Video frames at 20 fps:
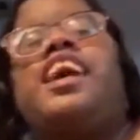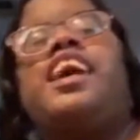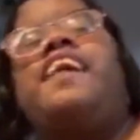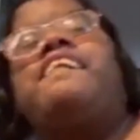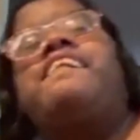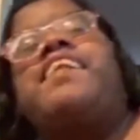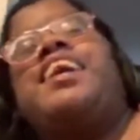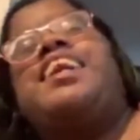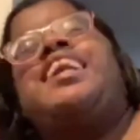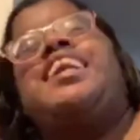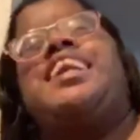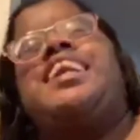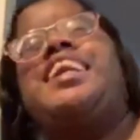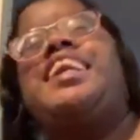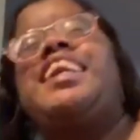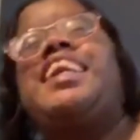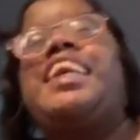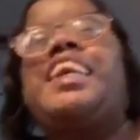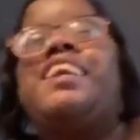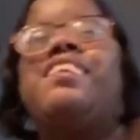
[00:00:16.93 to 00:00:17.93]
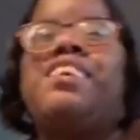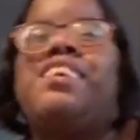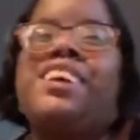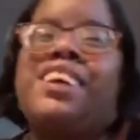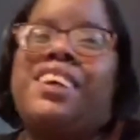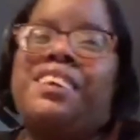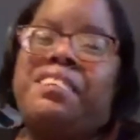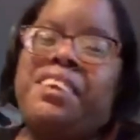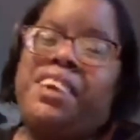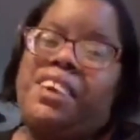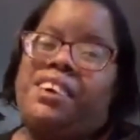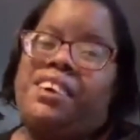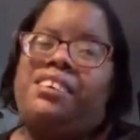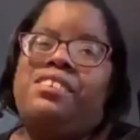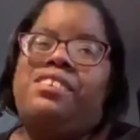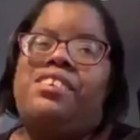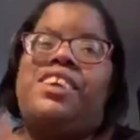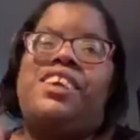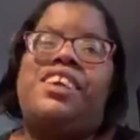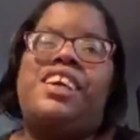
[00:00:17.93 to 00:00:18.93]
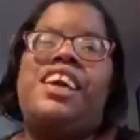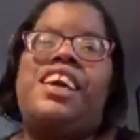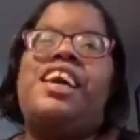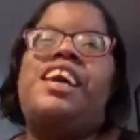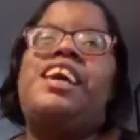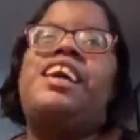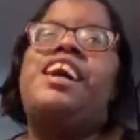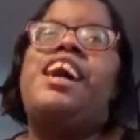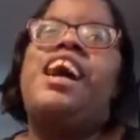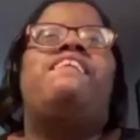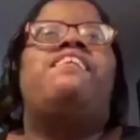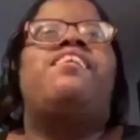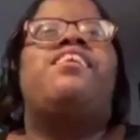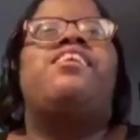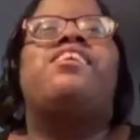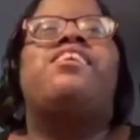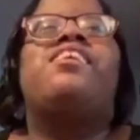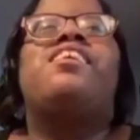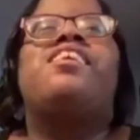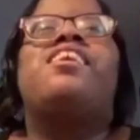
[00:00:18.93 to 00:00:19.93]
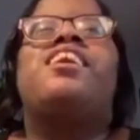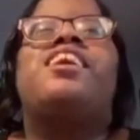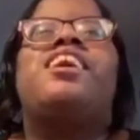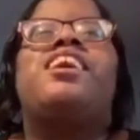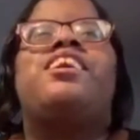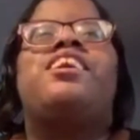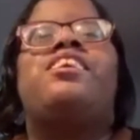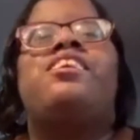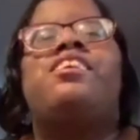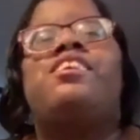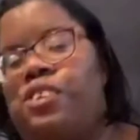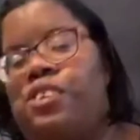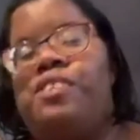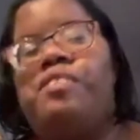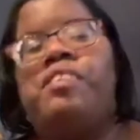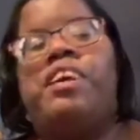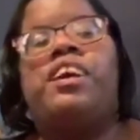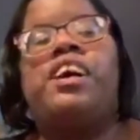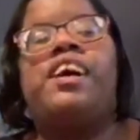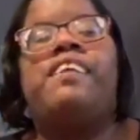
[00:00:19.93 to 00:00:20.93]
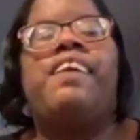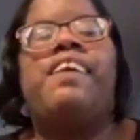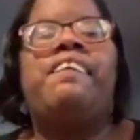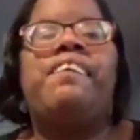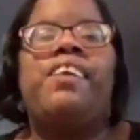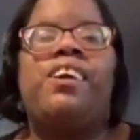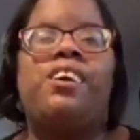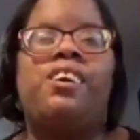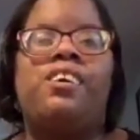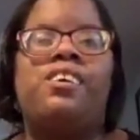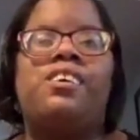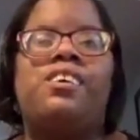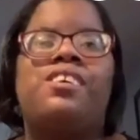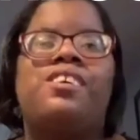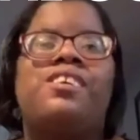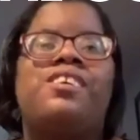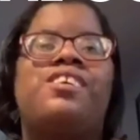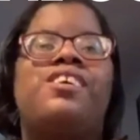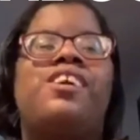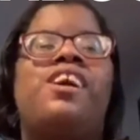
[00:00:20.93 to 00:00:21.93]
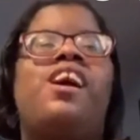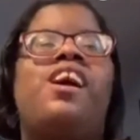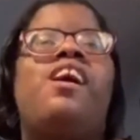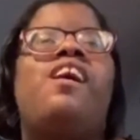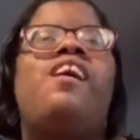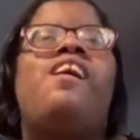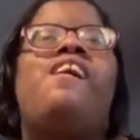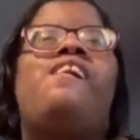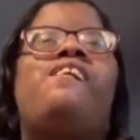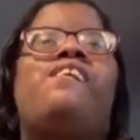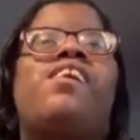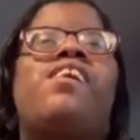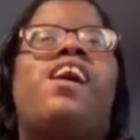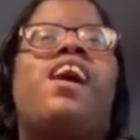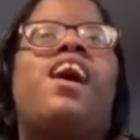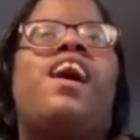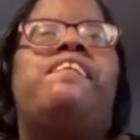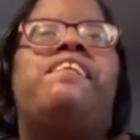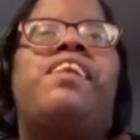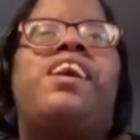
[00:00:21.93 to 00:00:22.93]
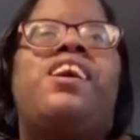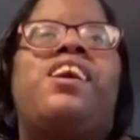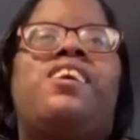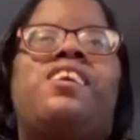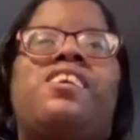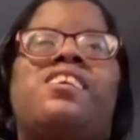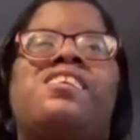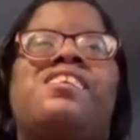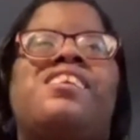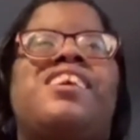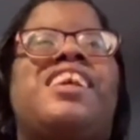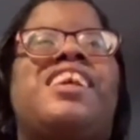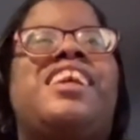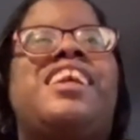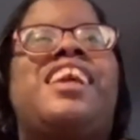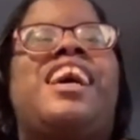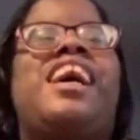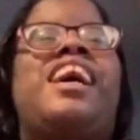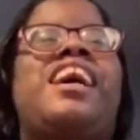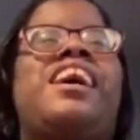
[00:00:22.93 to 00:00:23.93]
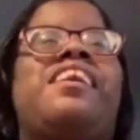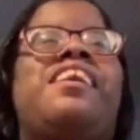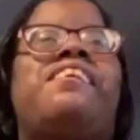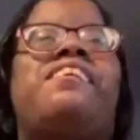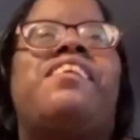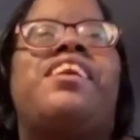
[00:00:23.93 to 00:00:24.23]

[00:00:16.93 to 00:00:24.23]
I'm back again with another video. Today I'm going to be talking about my goals. What are my goals in life?